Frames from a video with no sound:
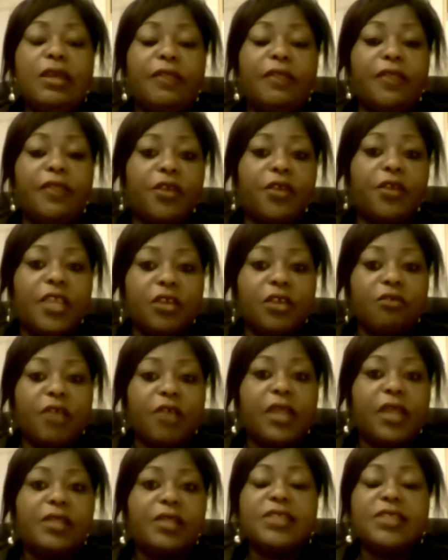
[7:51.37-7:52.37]
their
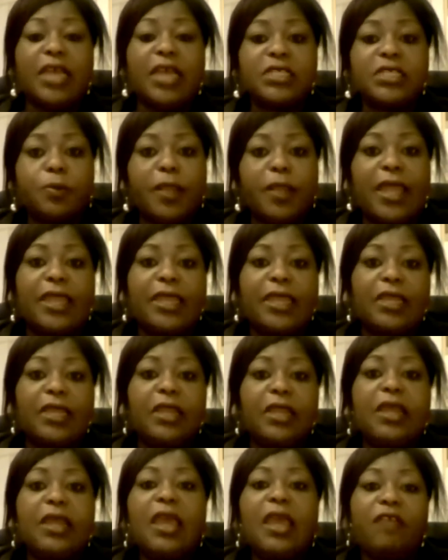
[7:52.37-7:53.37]
year-end tax
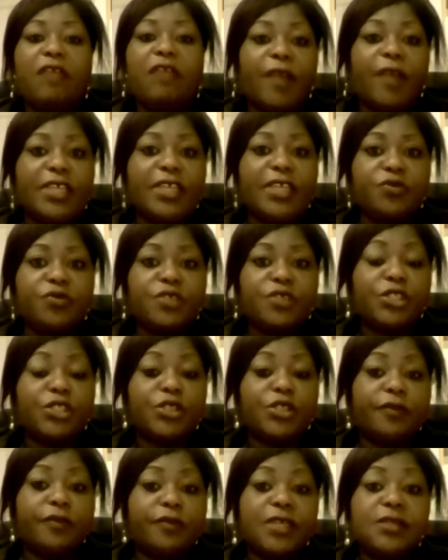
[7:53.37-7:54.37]
planning advisory
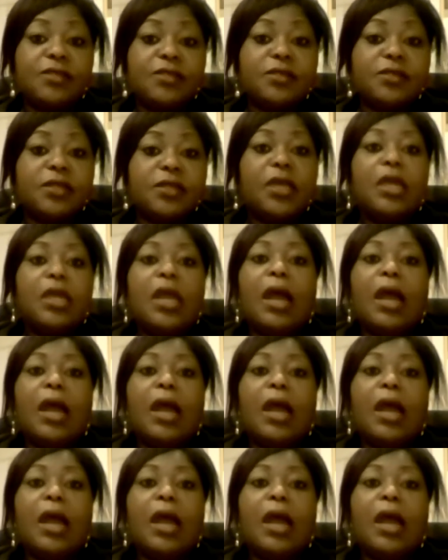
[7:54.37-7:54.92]
service.